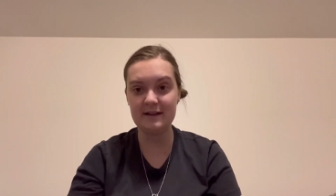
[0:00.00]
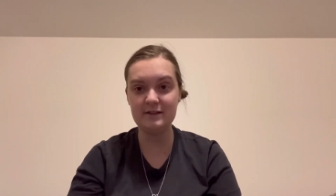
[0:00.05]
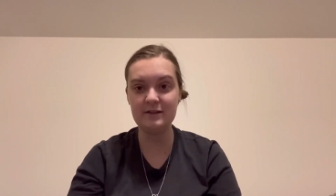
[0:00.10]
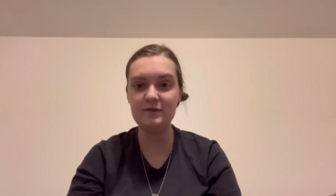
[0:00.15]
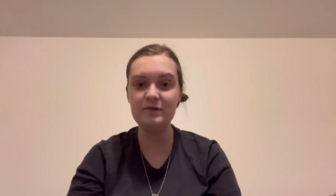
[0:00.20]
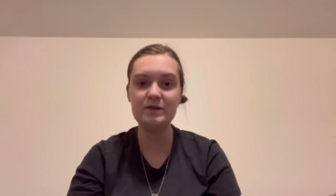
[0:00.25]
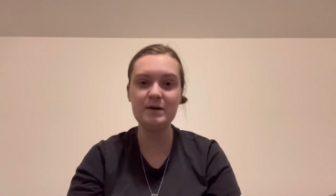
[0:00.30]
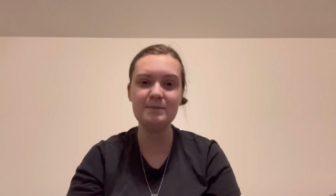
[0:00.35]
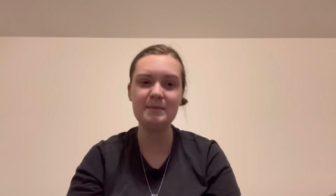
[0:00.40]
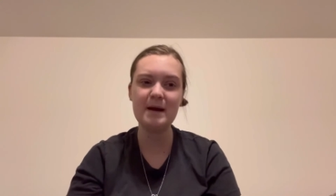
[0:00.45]
So
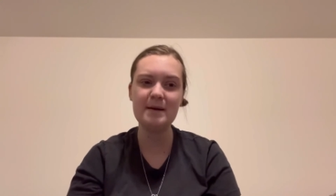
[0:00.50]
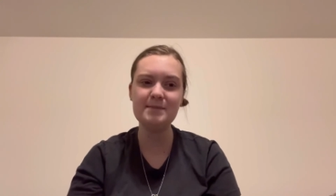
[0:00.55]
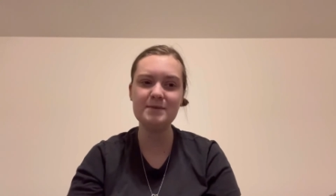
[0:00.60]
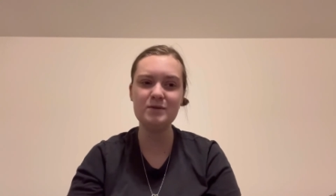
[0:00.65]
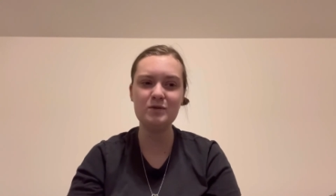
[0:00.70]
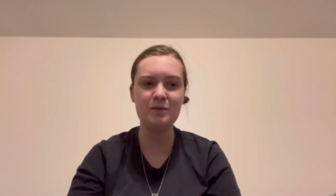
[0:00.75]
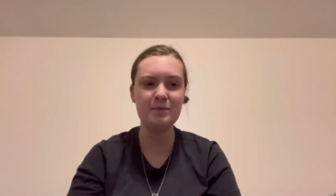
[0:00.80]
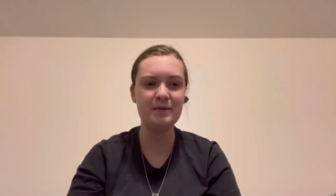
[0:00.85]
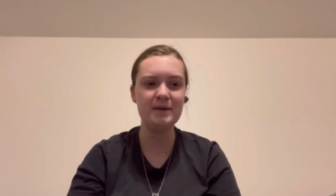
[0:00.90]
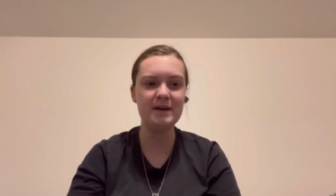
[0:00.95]
sometimes
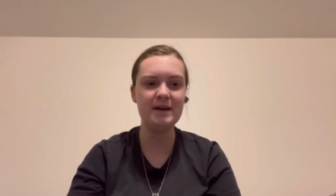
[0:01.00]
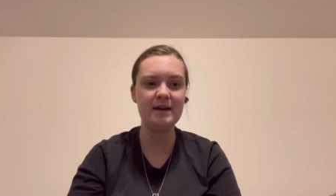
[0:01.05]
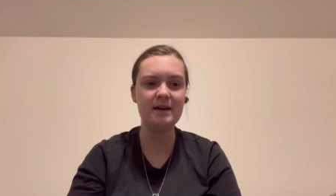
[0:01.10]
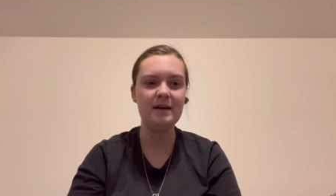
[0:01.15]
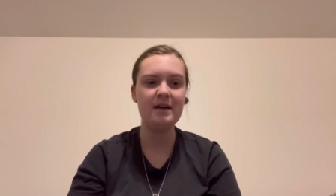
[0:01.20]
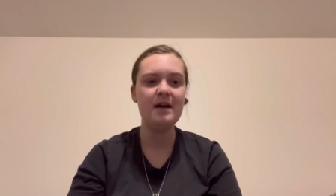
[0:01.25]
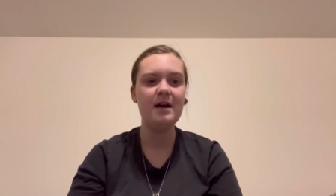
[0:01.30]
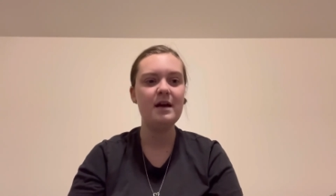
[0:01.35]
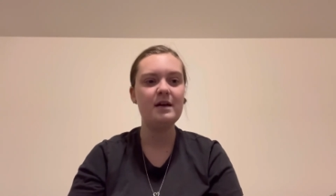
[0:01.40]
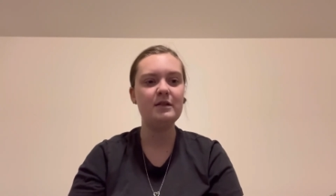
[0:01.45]
normally
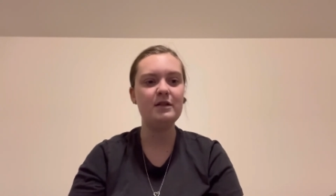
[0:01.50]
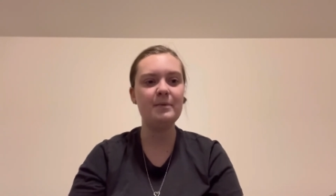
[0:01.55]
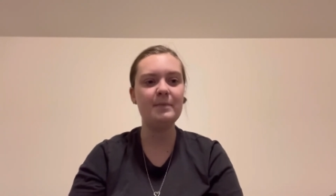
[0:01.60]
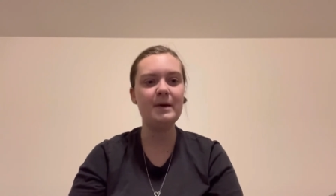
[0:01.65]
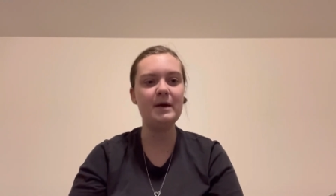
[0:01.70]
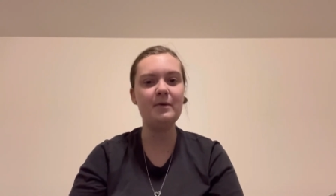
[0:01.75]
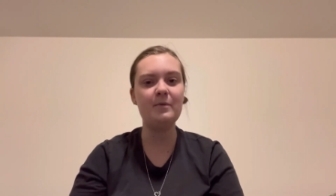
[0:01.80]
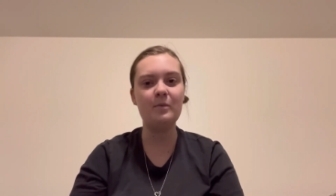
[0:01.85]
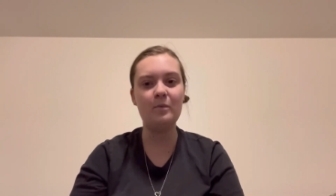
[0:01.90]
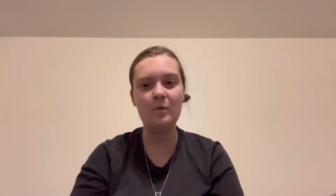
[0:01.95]
there'll
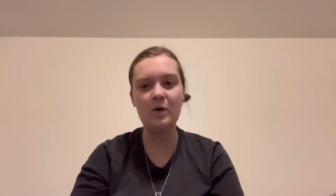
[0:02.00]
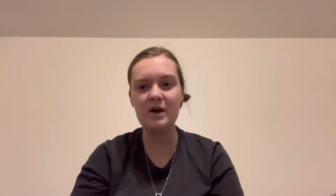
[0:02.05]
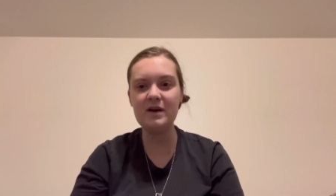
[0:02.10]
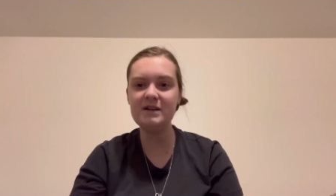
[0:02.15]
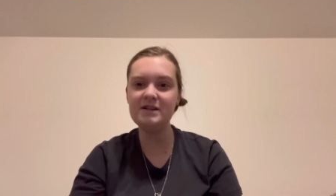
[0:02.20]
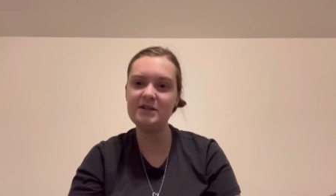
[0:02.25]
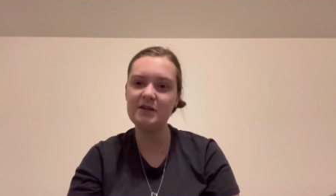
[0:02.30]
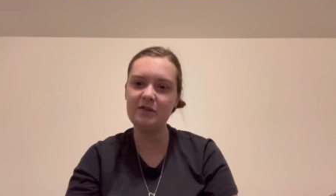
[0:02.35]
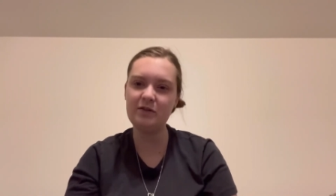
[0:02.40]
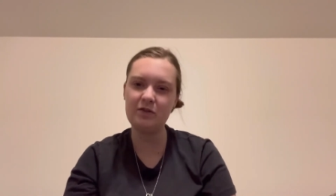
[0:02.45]
be
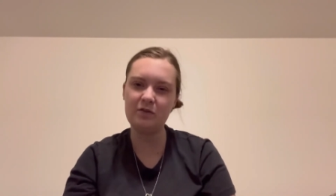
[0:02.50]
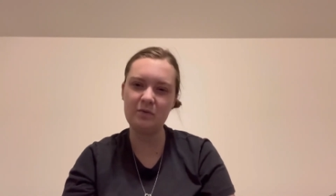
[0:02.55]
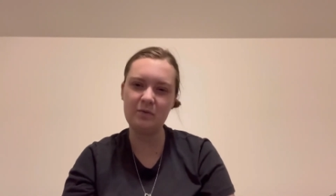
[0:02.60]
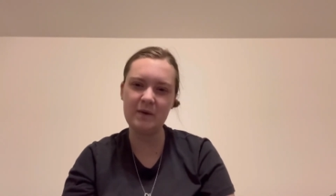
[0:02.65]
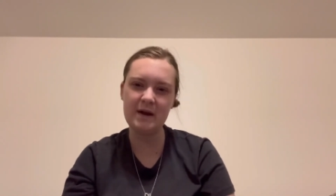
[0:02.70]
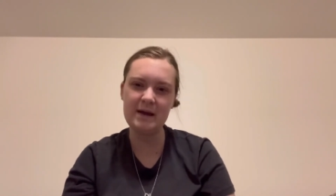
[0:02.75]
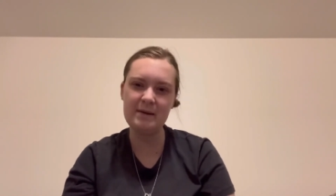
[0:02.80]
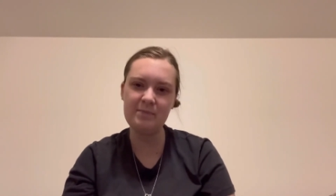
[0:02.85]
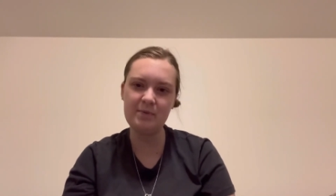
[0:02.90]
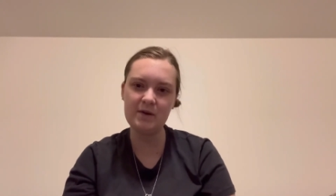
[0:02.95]
1 to
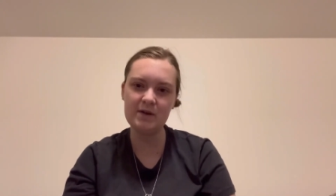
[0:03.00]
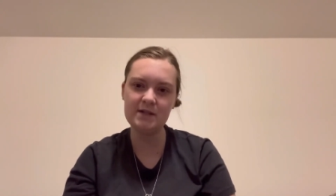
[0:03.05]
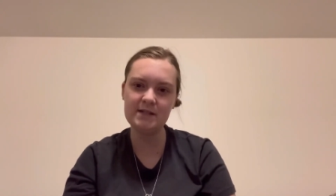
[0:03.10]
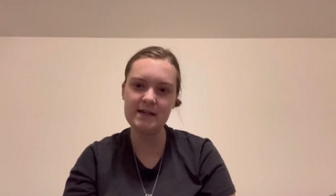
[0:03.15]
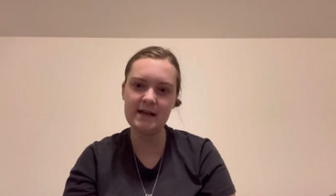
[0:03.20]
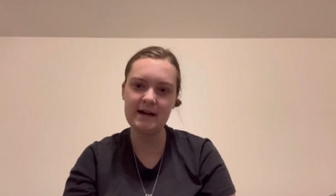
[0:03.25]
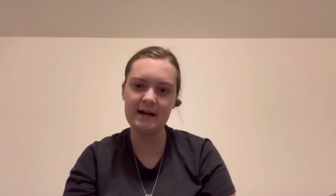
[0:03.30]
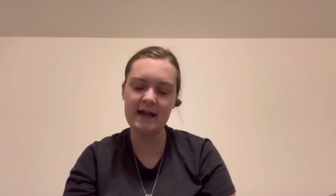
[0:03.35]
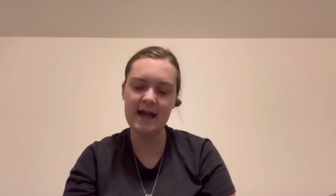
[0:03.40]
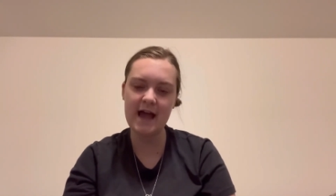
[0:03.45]

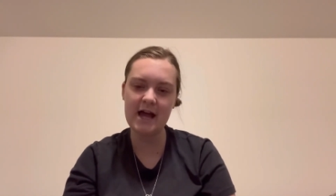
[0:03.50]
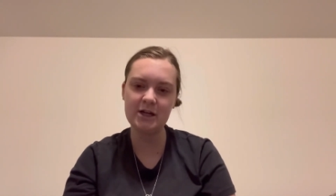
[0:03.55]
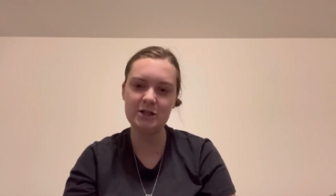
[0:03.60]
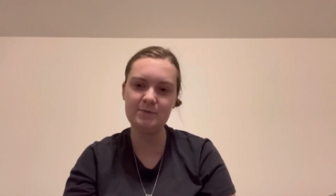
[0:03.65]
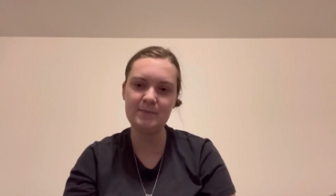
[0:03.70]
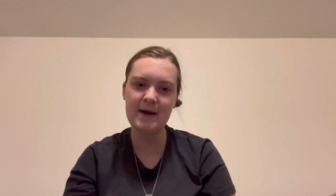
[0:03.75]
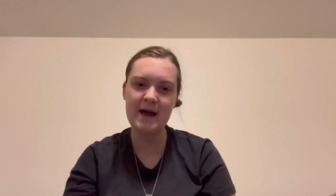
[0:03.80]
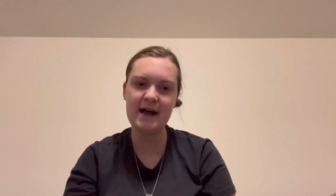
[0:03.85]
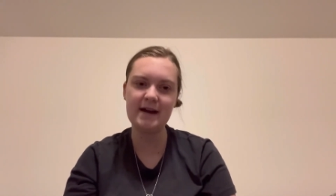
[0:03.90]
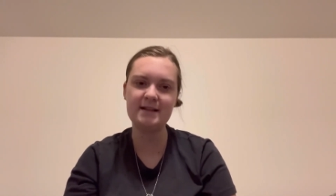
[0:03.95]
3% cash
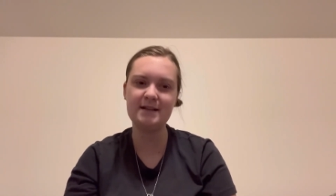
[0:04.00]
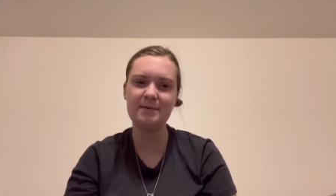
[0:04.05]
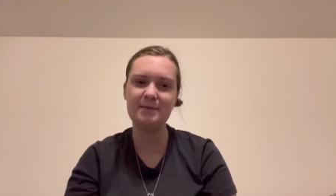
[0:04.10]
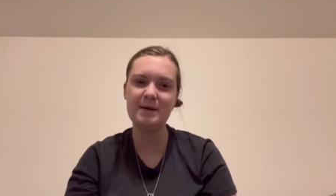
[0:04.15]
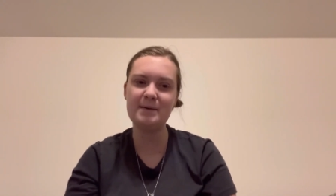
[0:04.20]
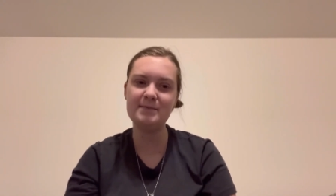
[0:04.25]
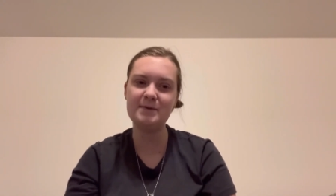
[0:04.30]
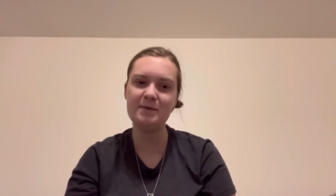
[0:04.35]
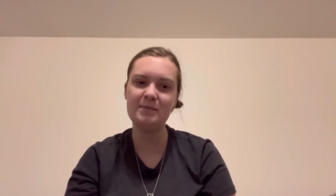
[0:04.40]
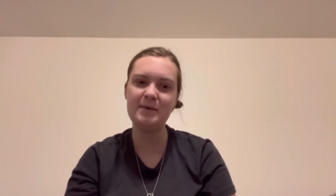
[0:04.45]
back.
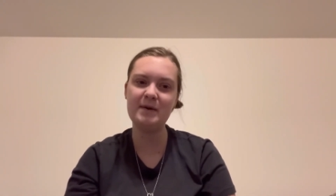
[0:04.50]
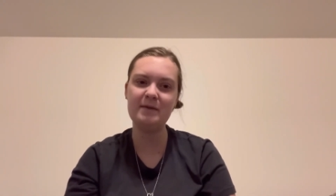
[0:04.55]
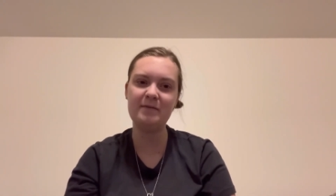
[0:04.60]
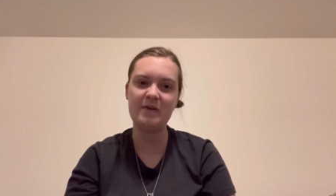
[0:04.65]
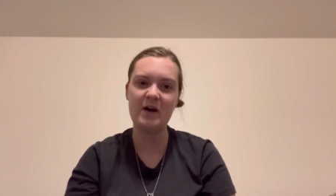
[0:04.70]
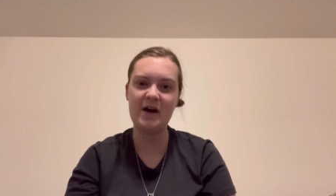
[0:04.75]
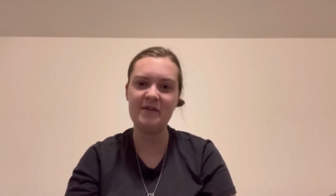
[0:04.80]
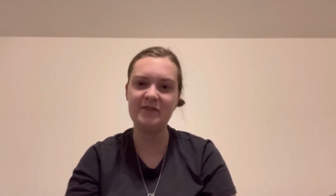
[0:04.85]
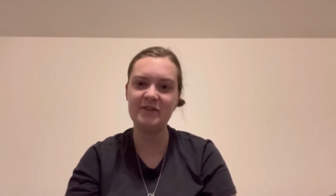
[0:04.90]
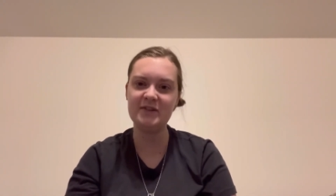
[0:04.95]
Sometimes there'll be
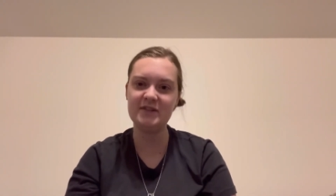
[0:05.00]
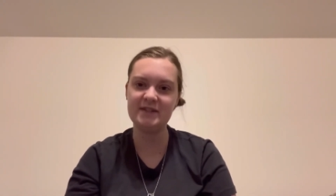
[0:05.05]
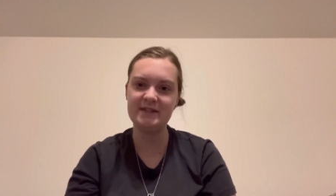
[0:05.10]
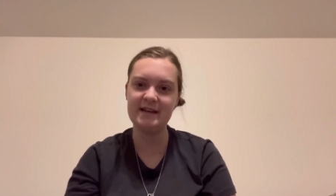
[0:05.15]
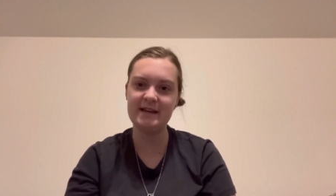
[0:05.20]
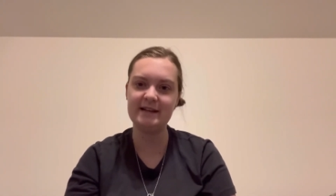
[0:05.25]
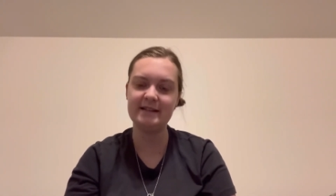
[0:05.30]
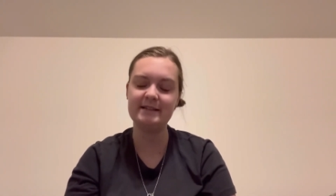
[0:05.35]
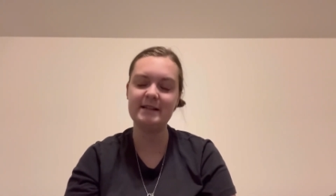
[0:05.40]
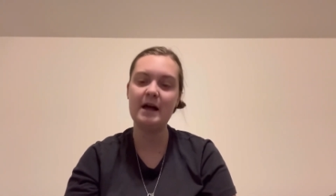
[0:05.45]
5 or
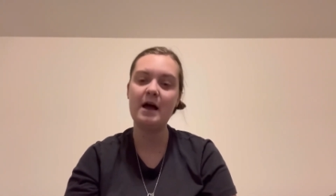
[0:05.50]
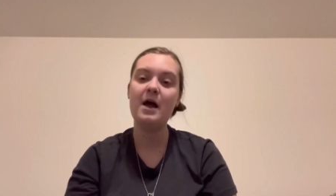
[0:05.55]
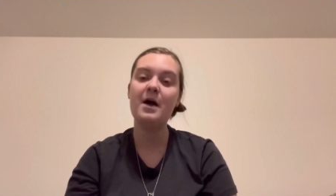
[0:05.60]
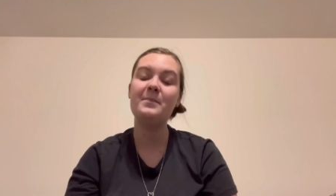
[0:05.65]
6.